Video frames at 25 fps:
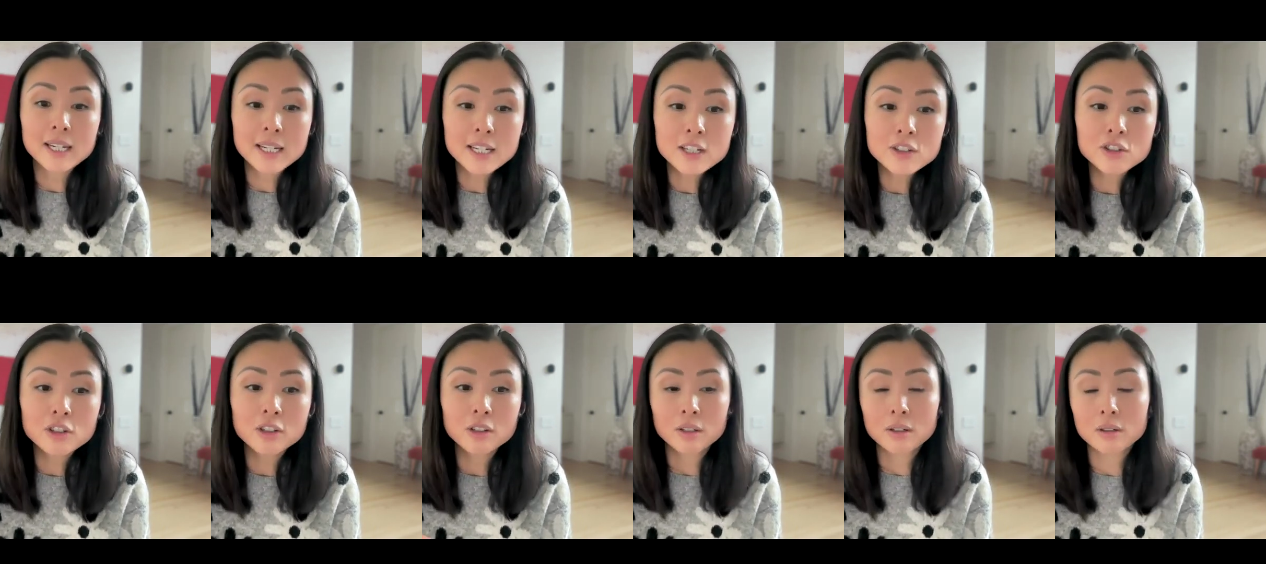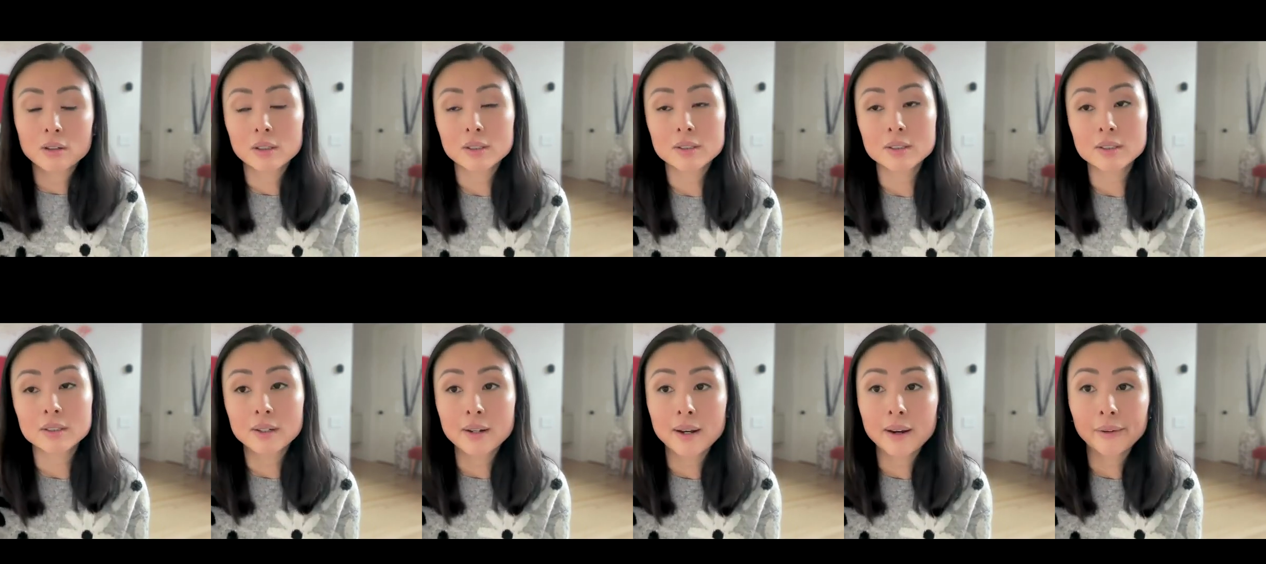each clinical
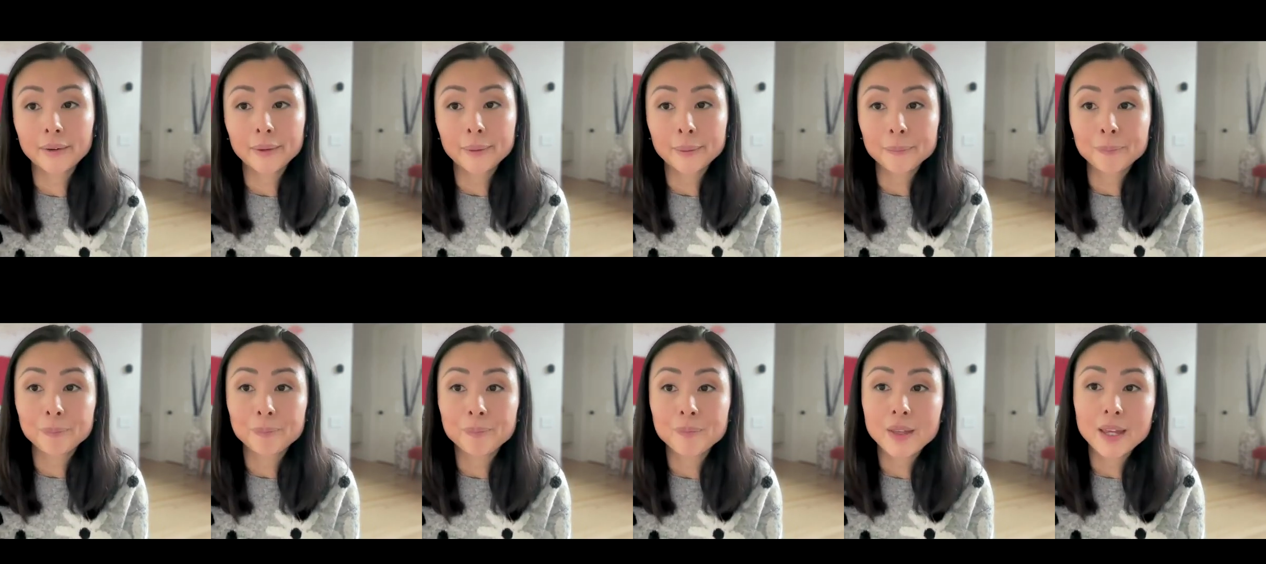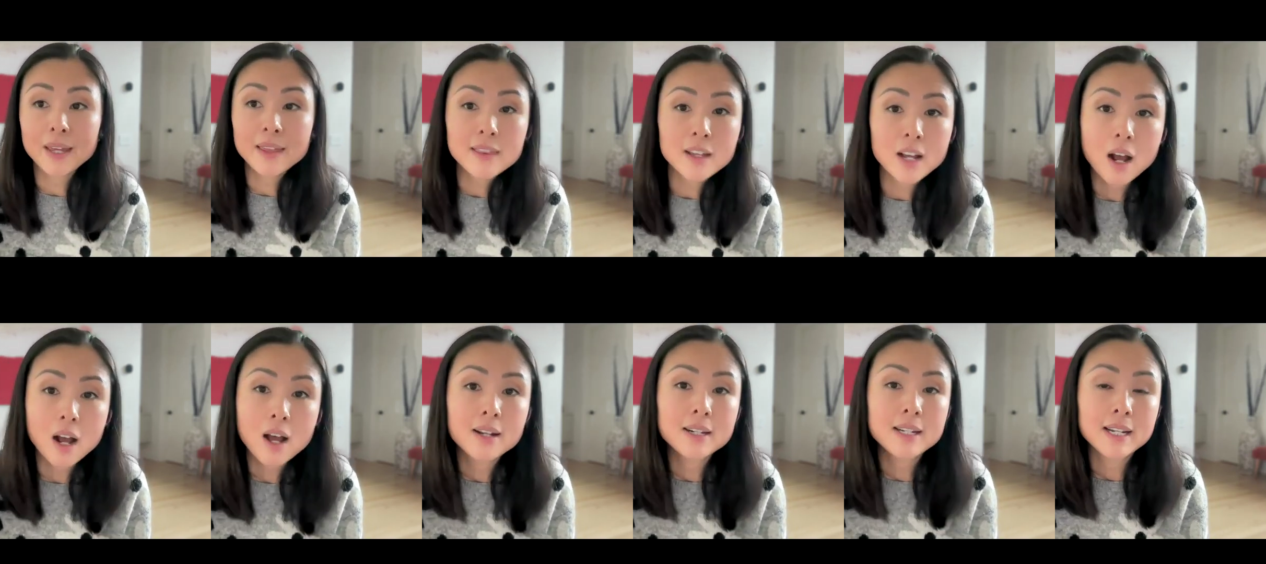scenario in the
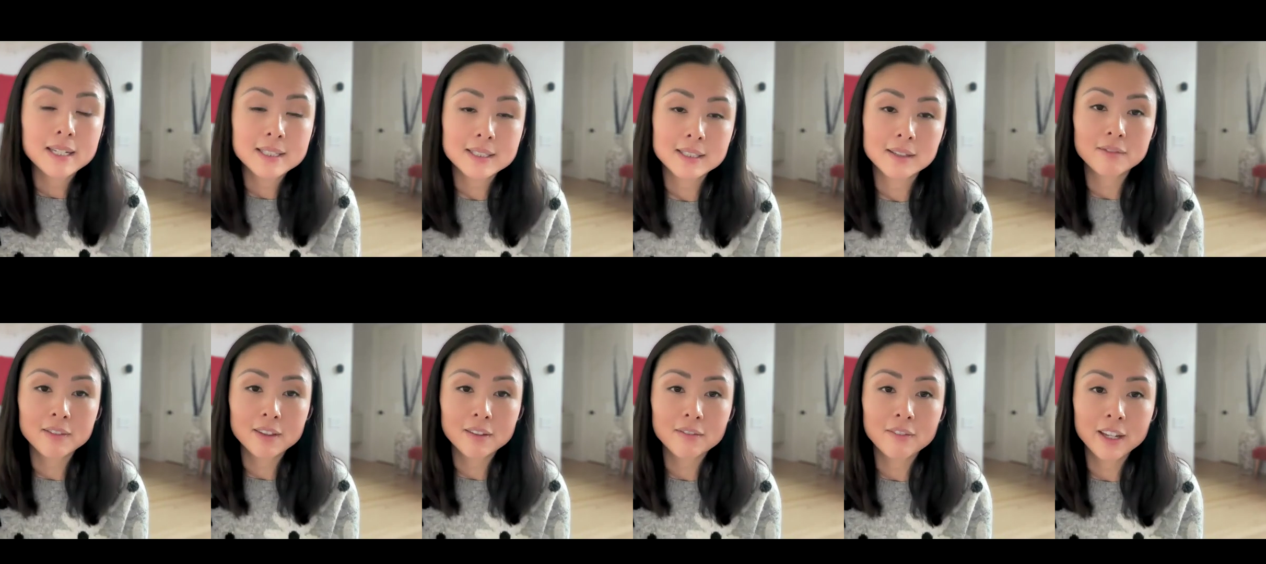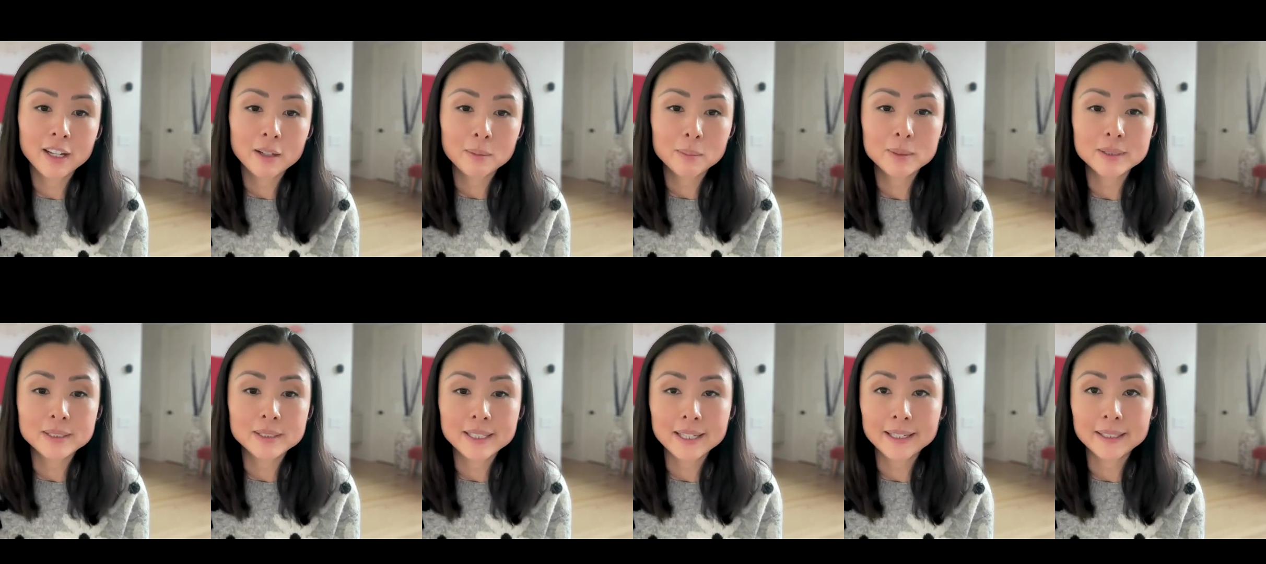context of the
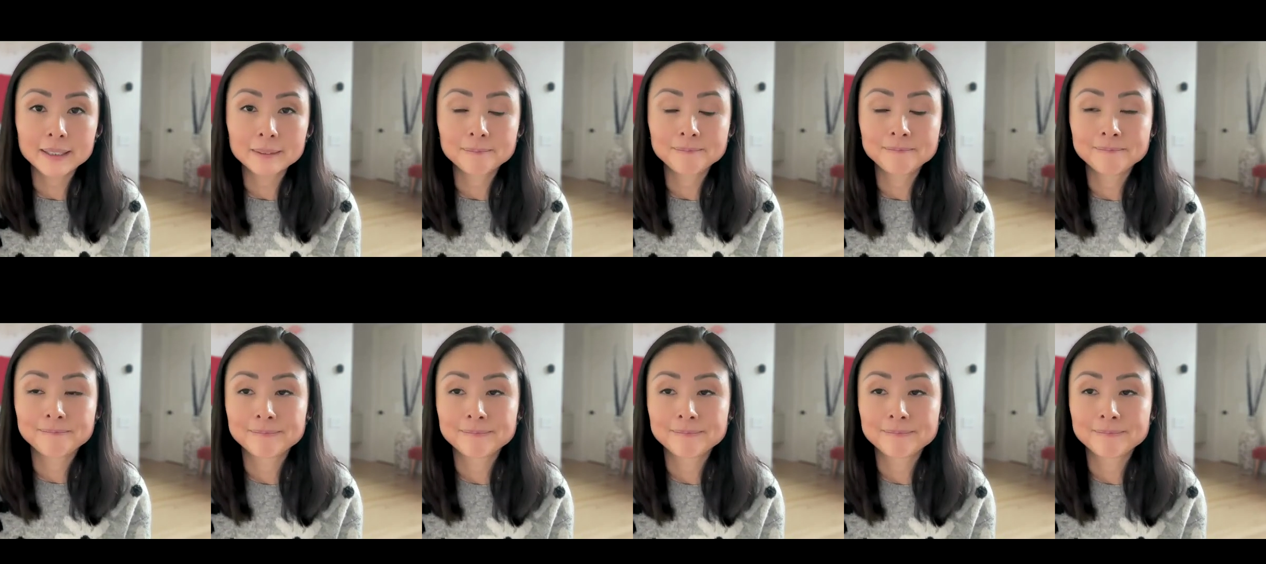available data.